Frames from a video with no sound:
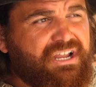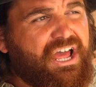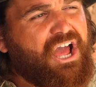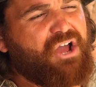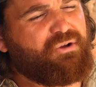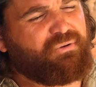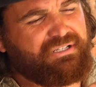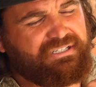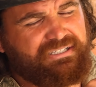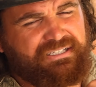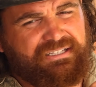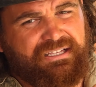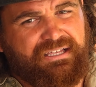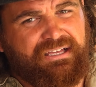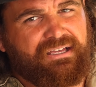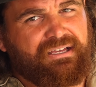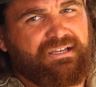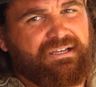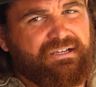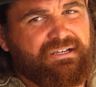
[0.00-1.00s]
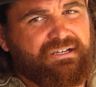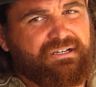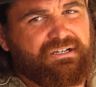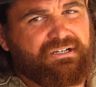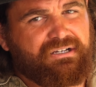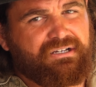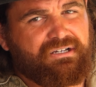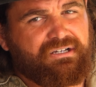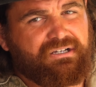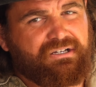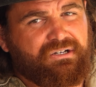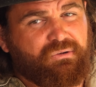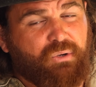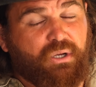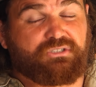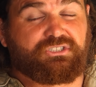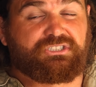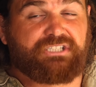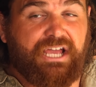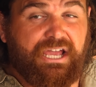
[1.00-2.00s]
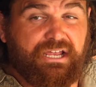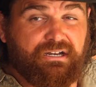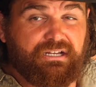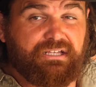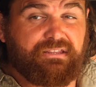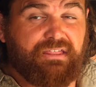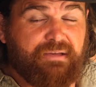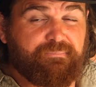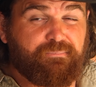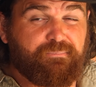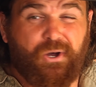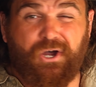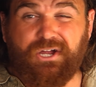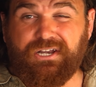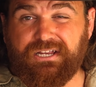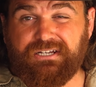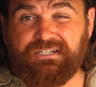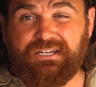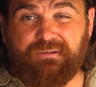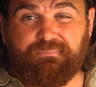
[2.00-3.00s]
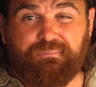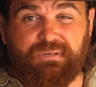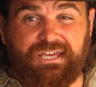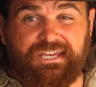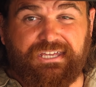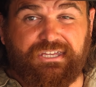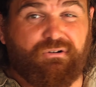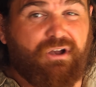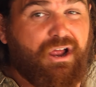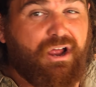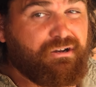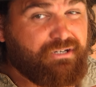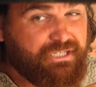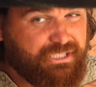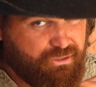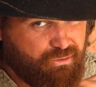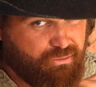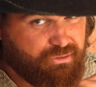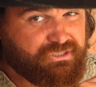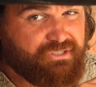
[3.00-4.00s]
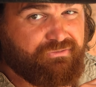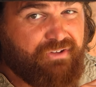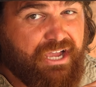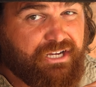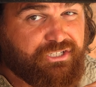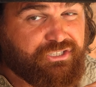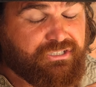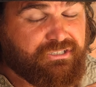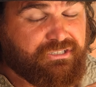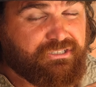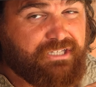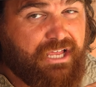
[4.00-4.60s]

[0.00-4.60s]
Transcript: No. Well, sadly, that might end up being your only course of action,